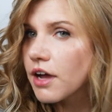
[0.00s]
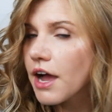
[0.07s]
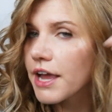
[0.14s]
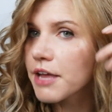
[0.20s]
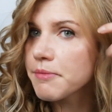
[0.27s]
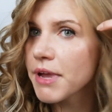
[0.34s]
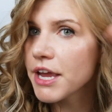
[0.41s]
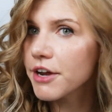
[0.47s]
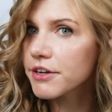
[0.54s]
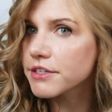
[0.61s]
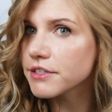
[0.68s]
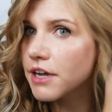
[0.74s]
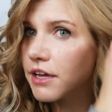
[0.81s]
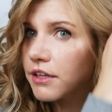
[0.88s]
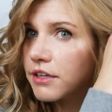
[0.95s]
I am a
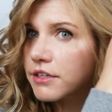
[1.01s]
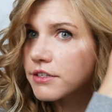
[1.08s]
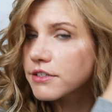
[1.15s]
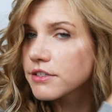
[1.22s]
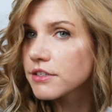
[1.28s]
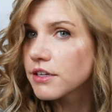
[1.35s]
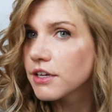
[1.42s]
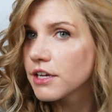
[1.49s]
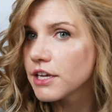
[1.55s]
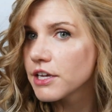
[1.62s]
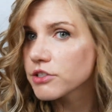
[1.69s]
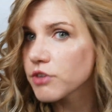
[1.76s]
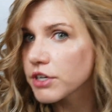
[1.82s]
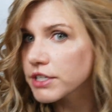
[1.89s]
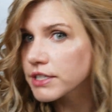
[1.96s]
hairstylist,
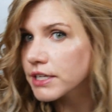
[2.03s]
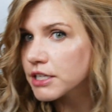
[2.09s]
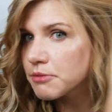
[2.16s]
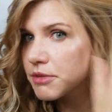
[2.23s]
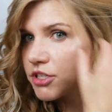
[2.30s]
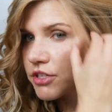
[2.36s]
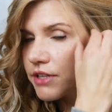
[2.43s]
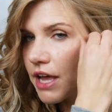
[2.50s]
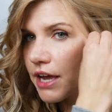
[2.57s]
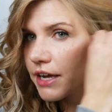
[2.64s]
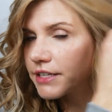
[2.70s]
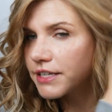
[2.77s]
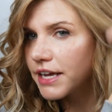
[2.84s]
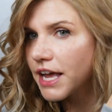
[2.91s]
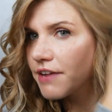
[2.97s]
so I just like to mention that
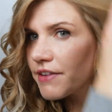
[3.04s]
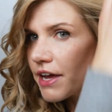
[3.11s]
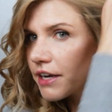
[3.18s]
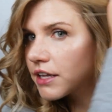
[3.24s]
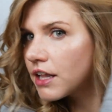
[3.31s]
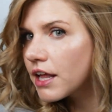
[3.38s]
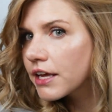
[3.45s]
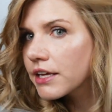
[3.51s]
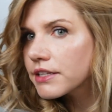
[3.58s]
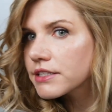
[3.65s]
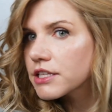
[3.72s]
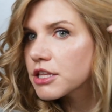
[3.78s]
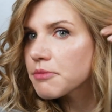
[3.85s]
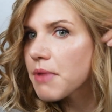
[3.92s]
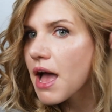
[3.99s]
because I have had
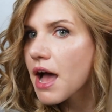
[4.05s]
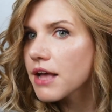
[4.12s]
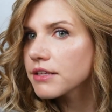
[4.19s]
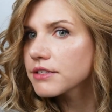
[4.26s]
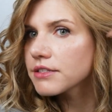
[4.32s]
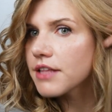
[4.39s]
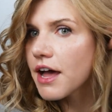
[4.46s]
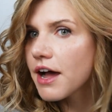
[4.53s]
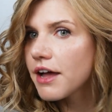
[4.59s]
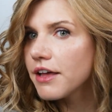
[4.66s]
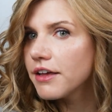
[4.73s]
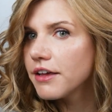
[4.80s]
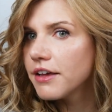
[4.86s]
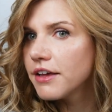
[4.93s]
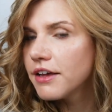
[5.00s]
clients in the past
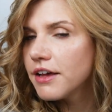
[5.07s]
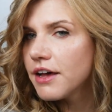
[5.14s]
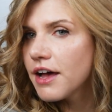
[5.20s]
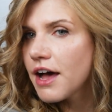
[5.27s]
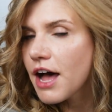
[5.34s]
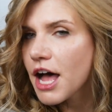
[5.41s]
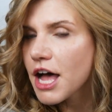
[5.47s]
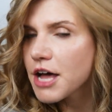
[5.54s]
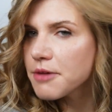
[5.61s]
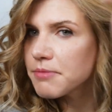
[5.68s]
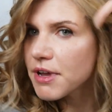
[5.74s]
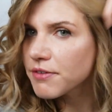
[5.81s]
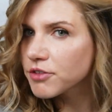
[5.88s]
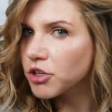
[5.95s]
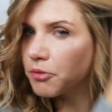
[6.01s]
that
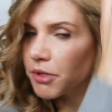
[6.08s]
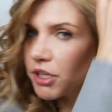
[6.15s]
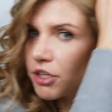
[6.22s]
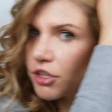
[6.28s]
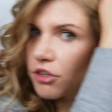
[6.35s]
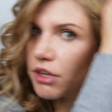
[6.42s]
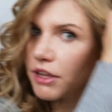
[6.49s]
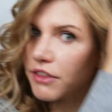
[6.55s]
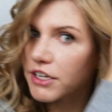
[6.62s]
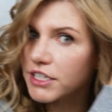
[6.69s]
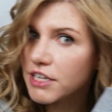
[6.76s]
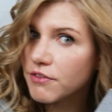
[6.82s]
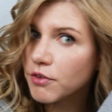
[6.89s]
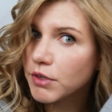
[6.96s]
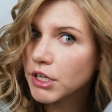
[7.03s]
have told me, you know, like they
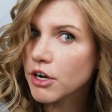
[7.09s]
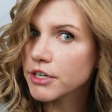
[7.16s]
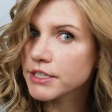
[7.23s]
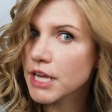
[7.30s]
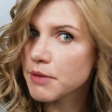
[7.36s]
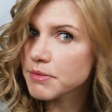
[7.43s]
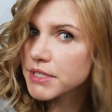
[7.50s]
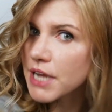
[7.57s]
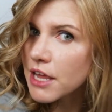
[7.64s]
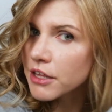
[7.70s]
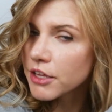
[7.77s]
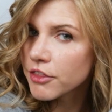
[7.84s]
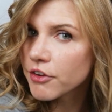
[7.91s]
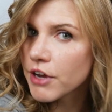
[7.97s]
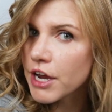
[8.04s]
just have a really hard time
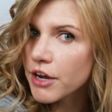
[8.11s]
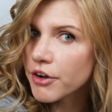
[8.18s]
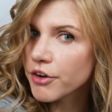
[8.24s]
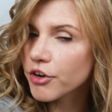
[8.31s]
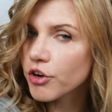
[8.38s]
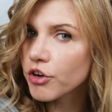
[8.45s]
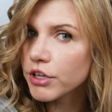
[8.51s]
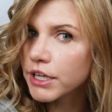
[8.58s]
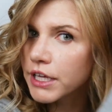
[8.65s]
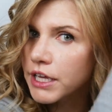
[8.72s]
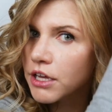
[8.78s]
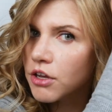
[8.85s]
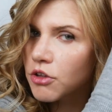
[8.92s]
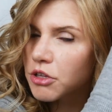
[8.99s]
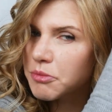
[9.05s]
styling their hair or curling
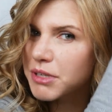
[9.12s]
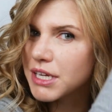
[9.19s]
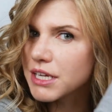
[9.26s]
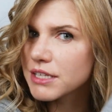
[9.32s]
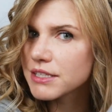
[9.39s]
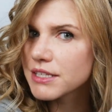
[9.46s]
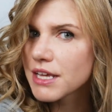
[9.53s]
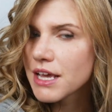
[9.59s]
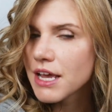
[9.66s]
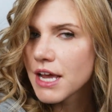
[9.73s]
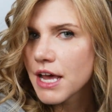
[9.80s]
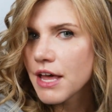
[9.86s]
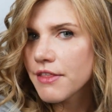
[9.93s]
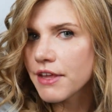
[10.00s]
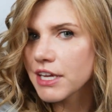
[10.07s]
it only because
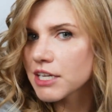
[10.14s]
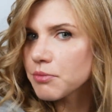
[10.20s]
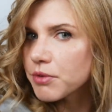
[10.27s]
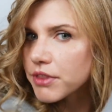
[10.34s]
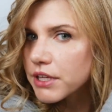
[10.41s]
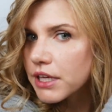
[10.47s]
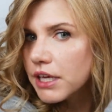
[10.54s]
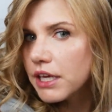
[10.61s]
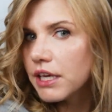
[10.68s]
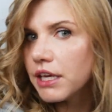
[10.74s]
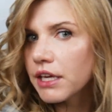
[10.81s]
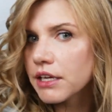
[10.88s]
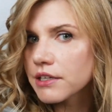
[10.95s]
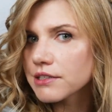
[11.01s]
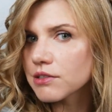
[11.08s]
they end up with
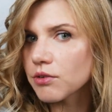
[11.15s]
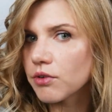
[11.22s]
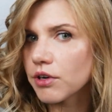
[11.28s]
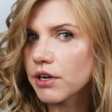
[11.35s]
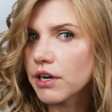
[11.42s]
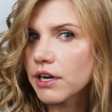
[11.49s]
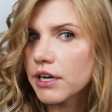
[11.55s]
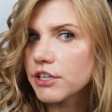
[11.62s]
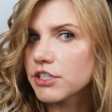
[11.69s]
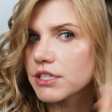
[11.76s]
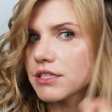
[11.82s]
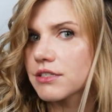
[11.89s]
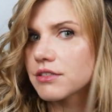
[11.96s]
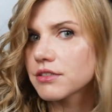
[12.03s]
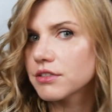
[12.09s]
kinks or it
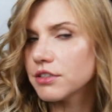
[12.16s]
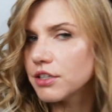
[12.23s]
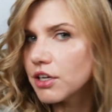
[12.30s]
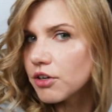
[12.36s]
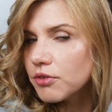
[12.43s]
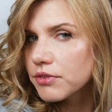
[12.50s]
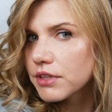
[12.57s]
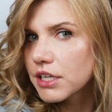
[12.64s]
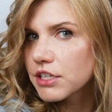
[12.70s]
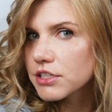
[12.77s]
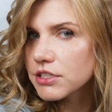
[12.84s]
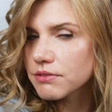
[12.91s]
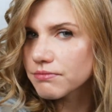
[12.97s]
just, you know, they just